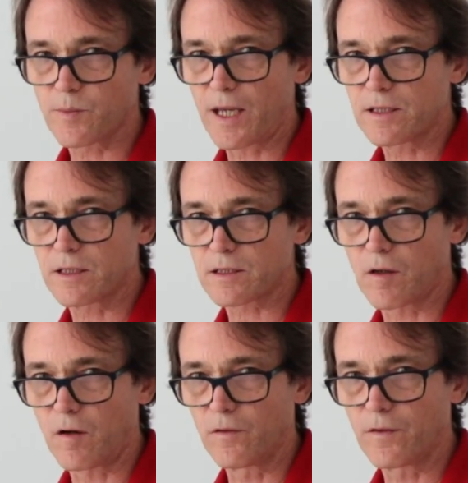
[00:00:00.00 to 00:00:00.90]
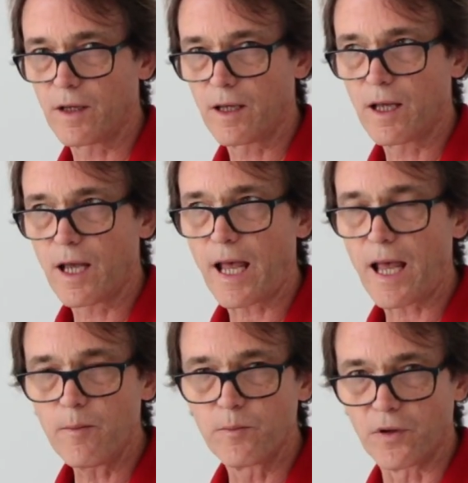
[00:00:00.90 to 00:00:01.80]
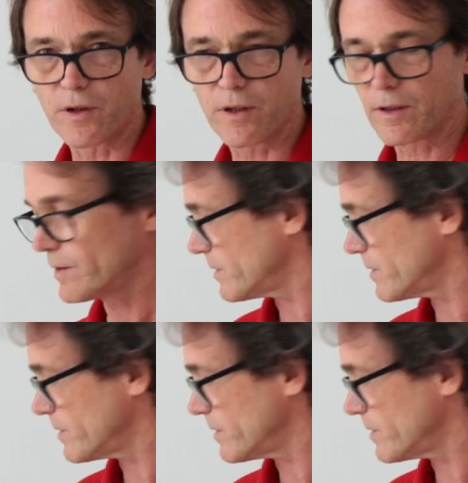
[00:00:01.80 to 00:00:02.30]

space that's called MBook.